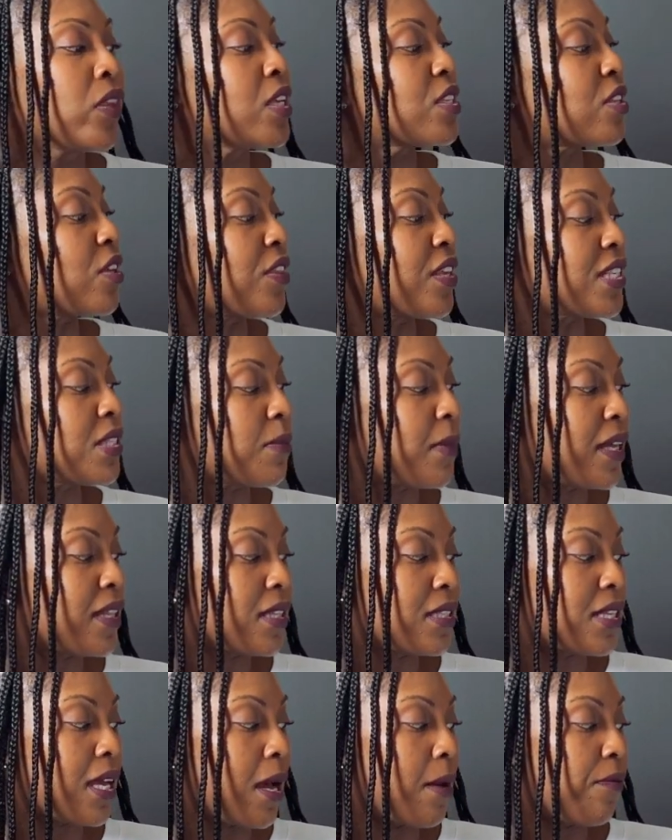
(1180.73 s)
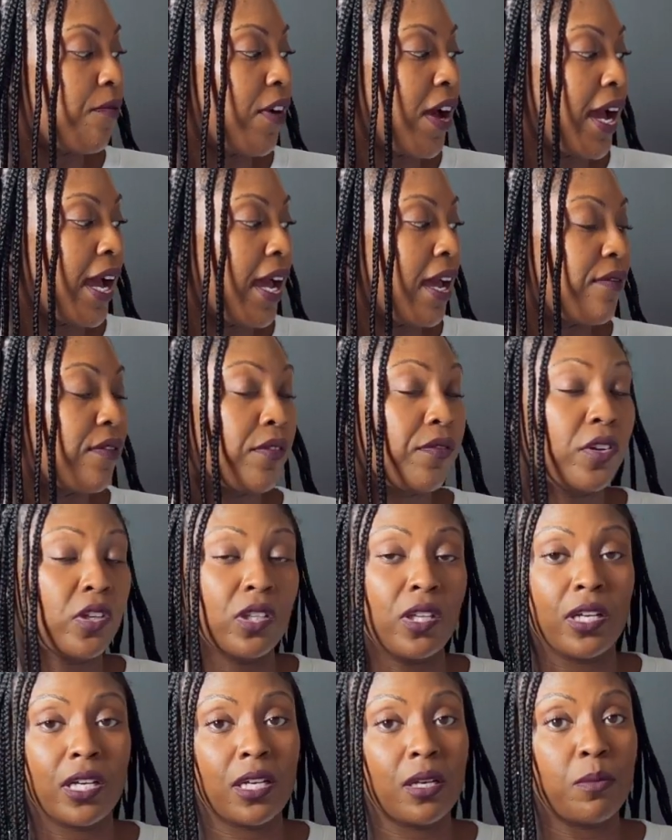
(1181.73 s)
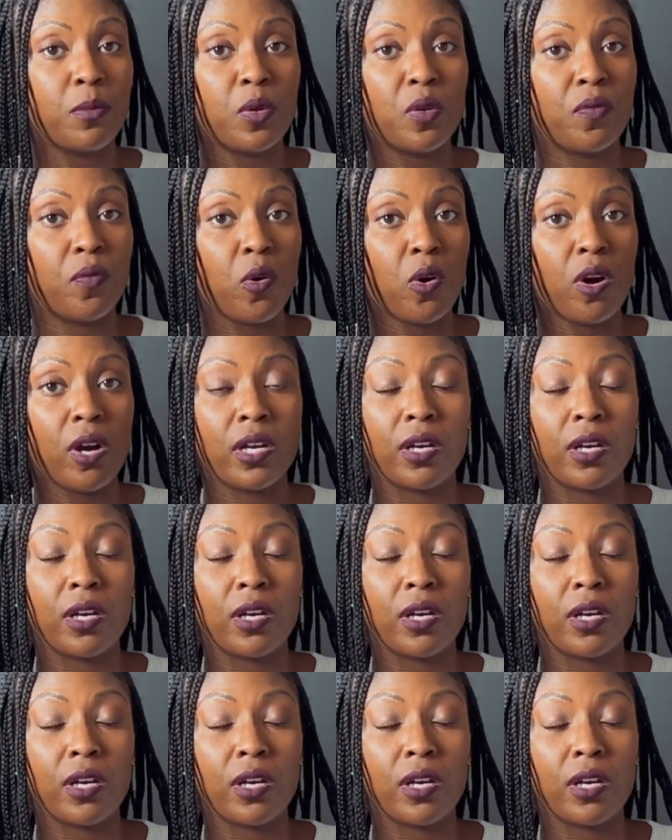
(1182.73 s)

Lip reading: So this made the top 5. If you're looking to move on,